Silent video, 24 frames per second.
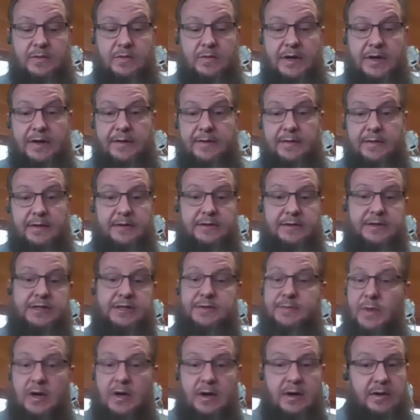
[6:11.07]
whether they're
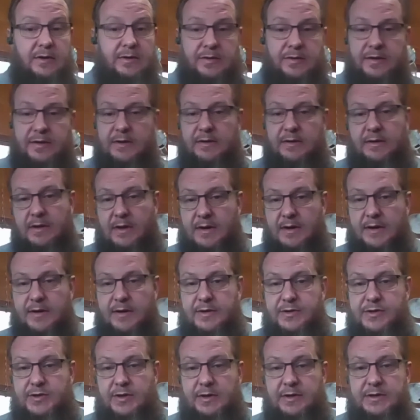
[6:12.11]
small or they're
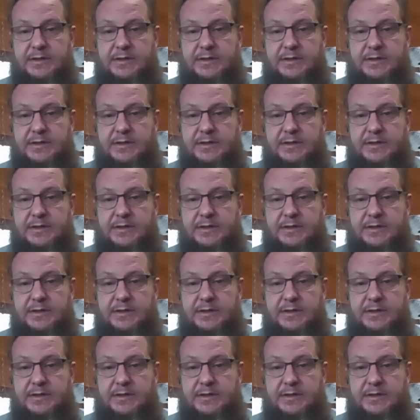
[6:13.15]
large,